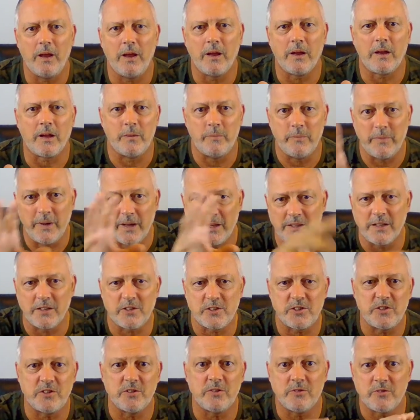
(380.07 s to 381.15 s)
and come back
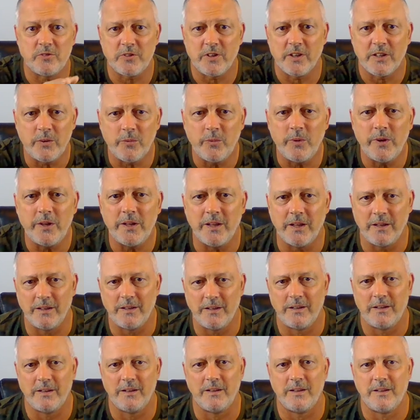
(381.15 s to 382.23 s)
next year and try to win it.
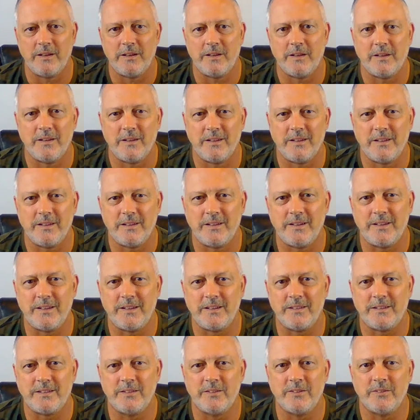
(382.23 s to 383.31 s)

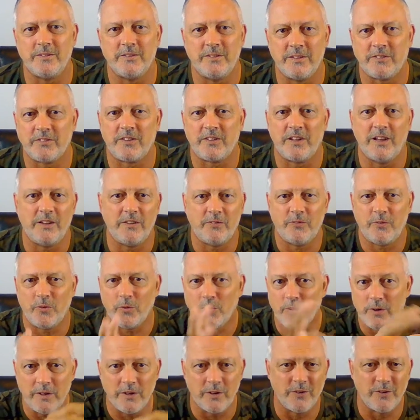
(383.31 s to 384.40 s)
Like, you know, in this case,
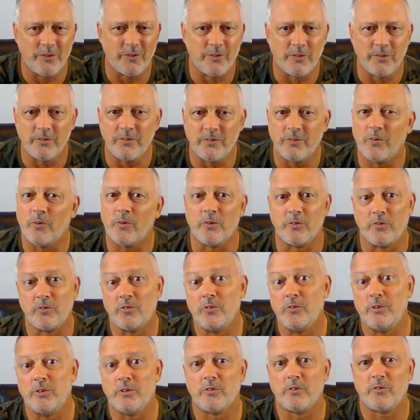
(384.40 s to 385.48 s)
4 years or
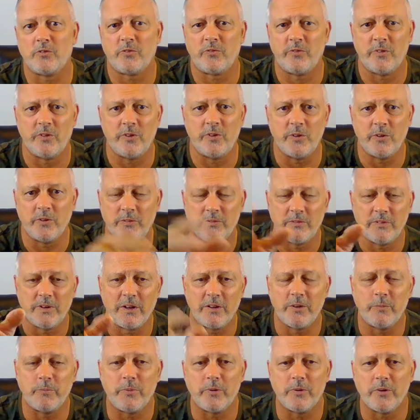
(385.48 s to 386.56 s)
2 years for your
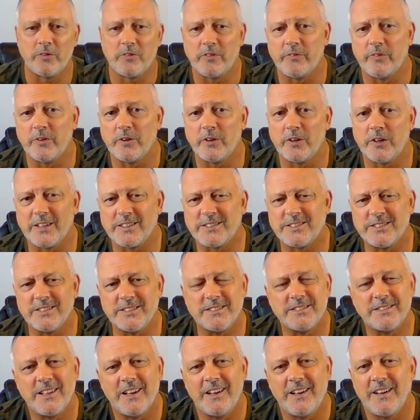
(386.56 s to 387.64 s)
other parts of your election.
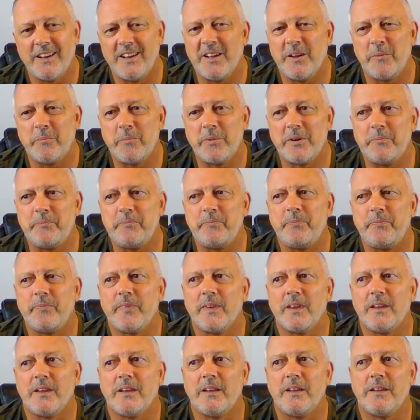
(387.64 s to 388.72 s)
But
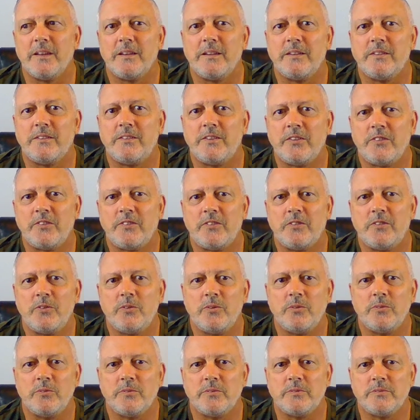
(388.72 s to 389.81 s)
just
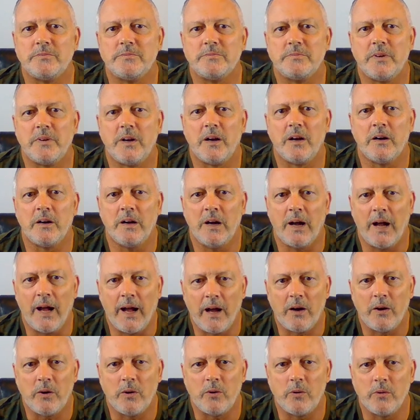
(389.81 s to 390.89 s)
to
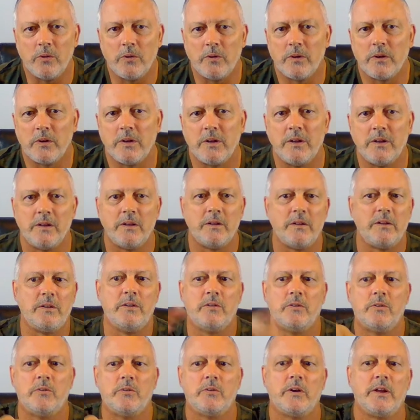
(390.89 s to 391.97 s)
allow,
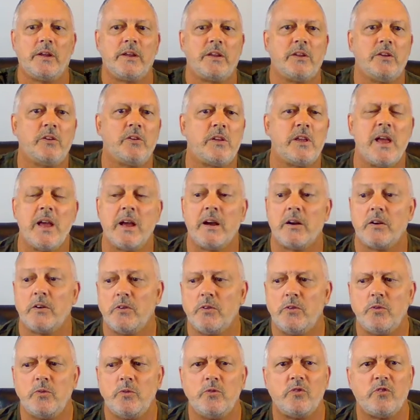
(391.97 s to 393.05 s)
you know, like, you can't
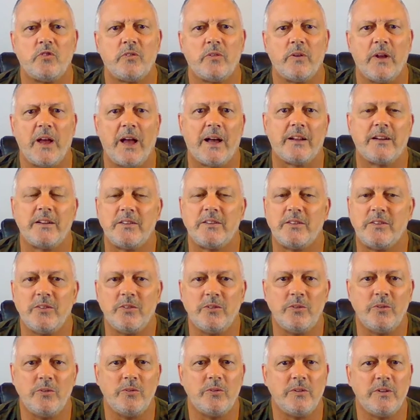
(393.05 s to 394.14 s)
lose
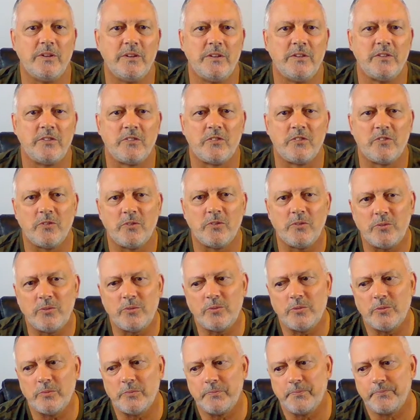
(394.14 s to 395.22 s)
attitude is
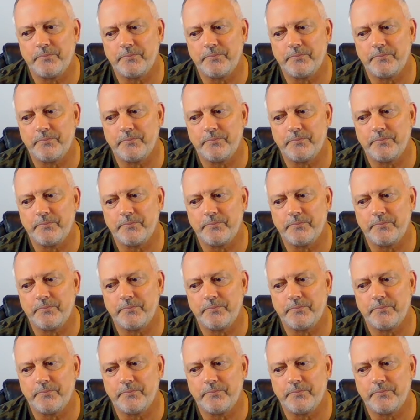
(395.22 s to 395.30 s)
so